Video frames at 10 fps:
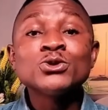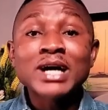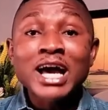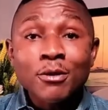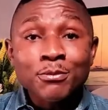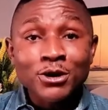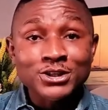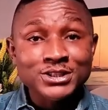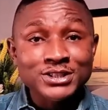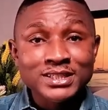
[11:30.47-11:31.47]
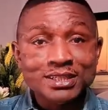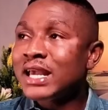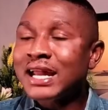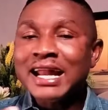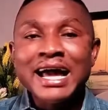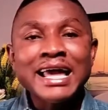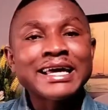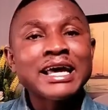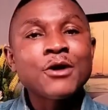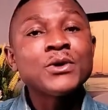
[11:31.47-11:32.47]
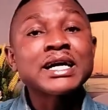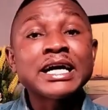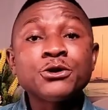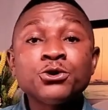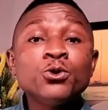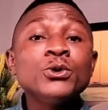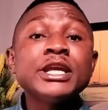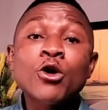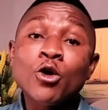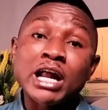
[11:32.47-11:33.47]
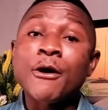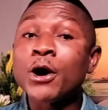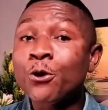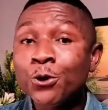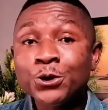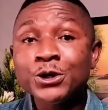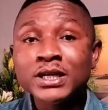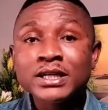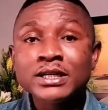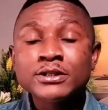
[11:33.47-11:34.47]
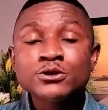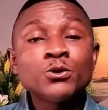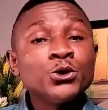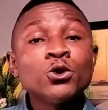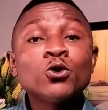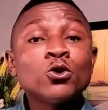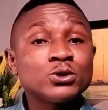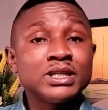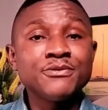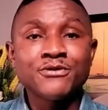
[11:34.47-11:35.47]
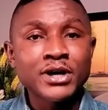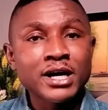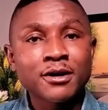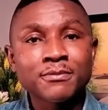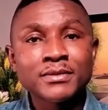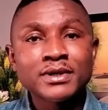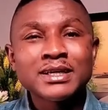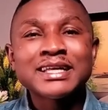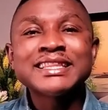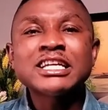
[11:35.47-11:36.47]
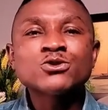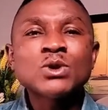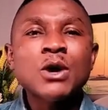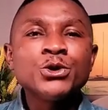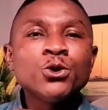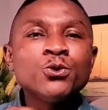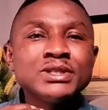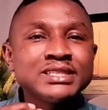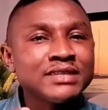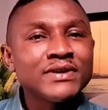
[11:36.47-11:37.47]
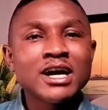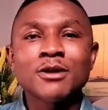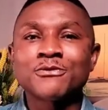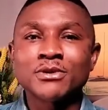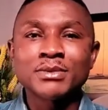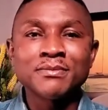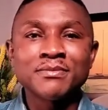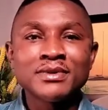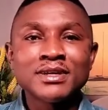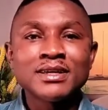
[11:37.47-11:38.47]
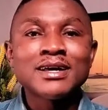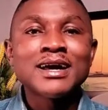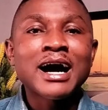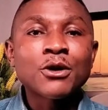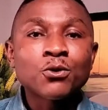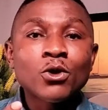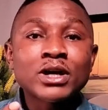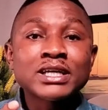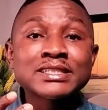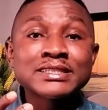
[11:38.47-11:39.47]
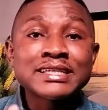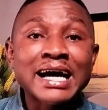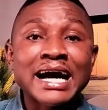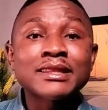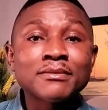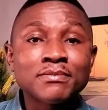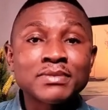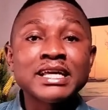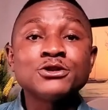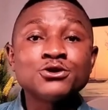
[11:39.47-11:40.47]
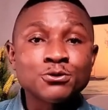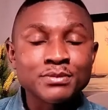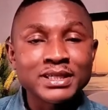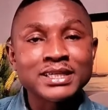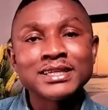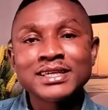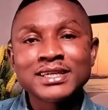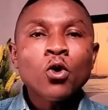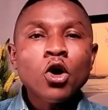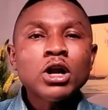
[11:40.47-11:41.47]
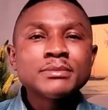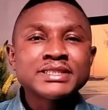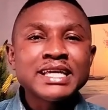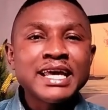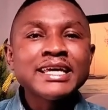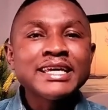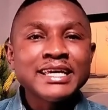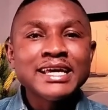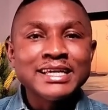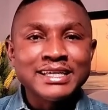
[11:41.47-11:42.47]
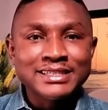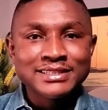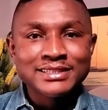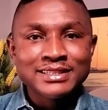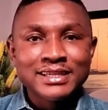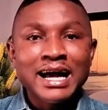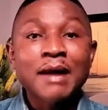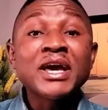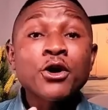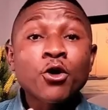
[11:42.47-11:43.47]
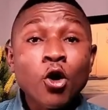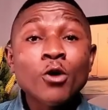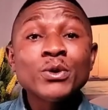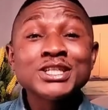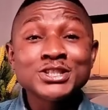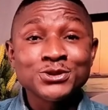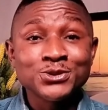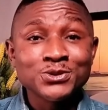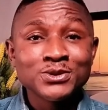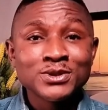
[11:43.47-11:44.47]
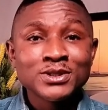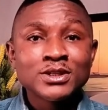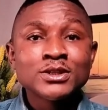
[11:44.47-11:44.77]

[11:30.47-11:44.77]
to help us. We are like, we can do it on our own, so we don't go to Him for help. That is why we don't receive help from Him. And what a sad place to be. So all I'm saying here is, I'm encouraging you